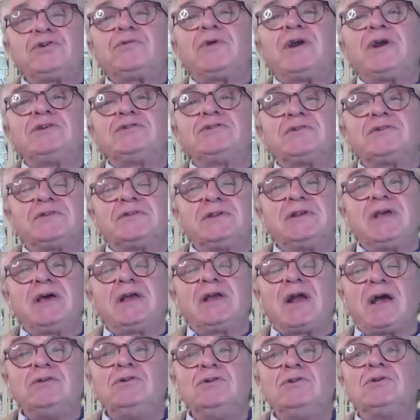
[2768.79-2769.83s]
Raises the Dead,
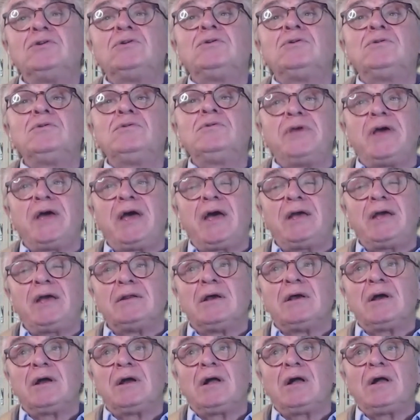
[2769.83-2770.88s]
I knew that
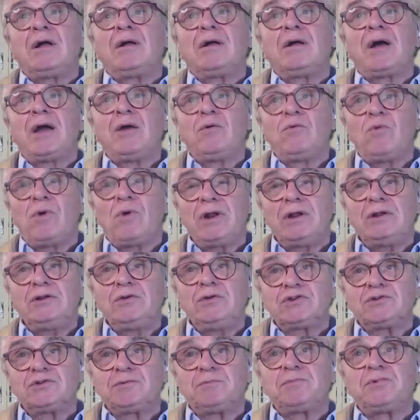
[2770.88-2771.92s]
I wanted to
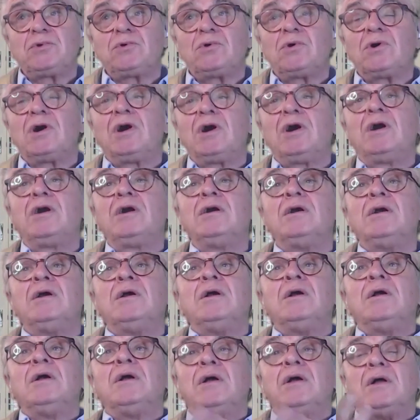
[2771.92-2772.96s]
explore
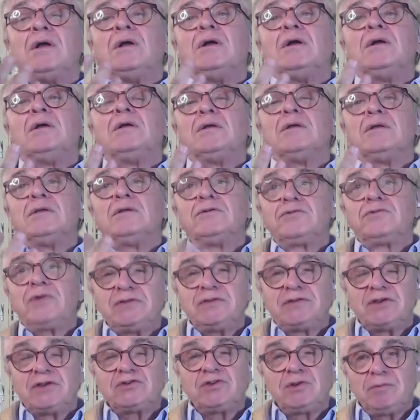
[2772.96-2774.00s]
the
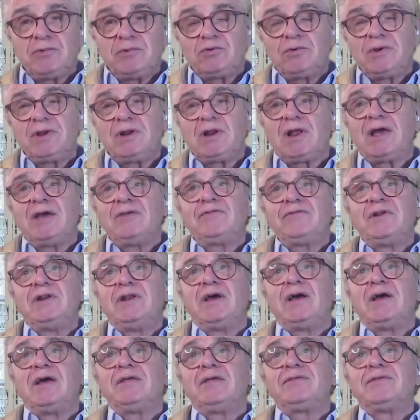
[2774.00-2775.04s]
transition between life and
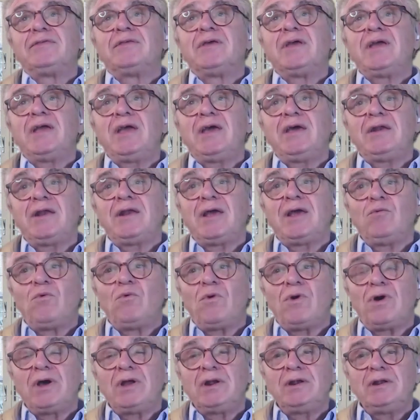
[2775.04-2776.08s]
death, and I
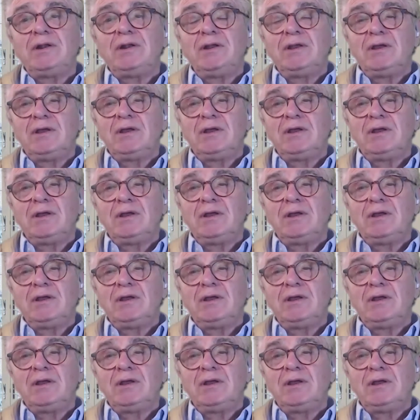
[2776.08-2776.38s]
wanted,